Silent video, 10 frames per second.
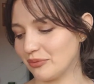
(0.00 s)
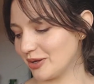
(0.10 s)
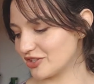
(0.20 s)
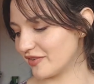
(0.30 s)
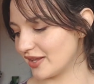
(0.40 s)

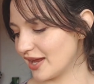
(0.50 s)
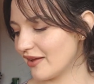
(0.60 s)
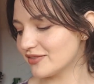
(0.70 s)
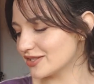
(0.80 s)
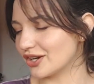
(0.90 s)
It's so
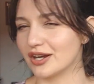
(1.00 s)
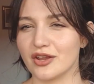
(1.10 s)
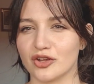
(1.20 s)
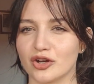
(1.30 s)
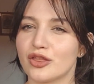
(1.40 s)
much fun. I have
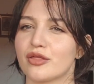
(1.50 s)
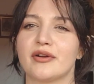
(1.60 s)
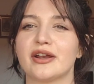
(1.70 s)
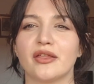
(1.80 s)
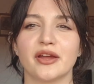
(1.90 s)
to start
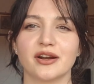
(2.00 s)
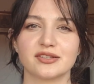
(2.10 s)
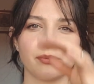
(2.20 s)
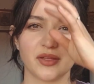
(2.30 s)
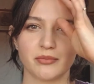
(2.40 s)
another thread
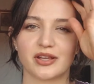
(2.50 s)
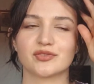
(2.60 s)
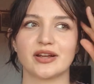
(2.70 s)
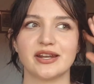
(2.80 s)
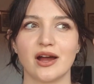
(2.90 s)
on there or
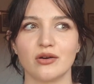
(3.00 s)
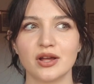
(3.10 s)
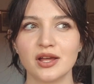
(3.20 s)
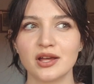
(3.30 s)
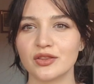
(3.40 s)
something because
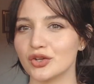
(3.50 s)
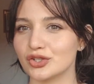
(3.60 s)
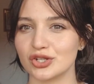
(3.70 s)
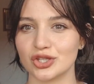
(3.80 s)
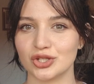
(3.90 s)
right now
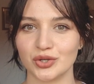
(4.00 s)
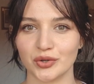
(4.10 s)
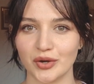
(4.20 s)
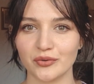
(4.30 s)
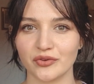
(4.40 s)
there's
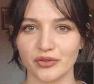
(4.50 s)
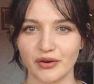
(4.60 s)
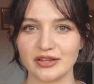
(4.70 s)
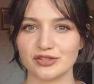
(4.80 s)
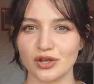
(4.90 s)
just the Tudor
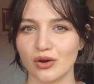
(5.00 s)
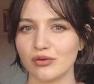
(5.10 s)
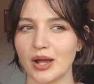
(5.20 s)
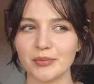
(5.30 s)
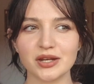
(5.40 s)
Roses
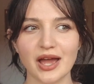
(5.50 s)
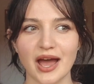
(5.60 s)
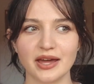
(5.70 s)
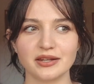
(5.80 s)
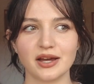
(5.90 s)
thread. So
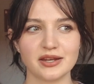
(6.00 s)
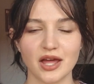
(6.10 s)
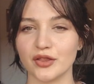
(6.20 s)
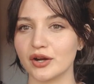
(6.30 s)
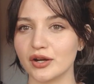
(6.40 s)
I'm going to
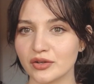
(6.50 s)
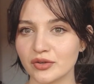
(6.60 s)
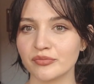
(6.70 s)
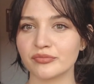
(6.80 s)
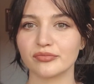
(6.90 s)
add
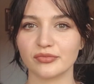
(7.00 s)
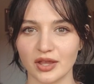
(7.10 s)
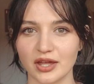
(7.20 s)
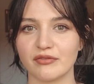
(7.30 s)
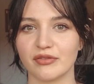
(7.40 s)
another
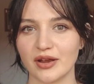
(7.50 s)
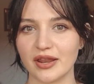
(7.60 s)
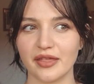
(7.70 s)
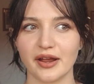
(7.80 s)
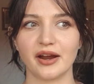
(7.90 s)

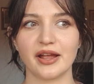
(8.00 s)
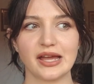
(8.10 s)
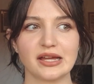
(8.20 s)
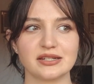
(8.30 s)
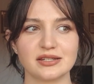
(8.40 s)
kind of thread
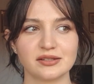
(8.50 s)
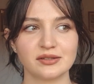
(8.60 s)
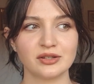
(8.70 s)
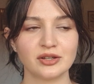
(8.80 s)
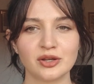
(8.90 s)
there,
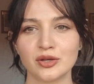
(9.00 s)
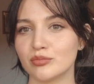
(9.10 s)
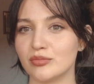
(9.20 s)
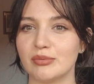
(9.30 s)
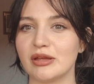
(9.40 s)
and
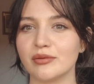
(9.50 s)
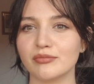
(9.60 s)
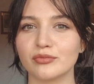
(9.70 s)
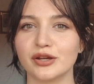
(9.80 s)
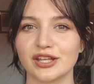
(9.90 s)

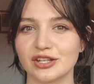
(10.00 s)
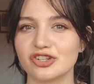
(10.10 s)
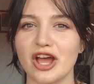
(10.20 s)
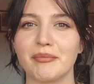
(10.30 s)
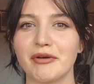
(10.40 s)
maybe
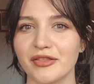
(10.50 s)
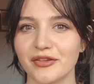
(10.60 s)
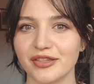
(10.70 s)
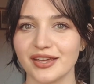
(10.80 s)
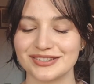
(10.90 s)
we can
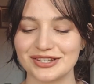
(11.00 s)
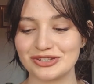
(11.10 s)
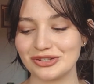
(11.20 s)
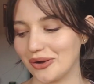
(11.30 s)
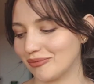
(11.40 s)
chat about other
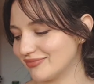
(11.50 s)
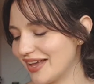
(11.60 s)
things.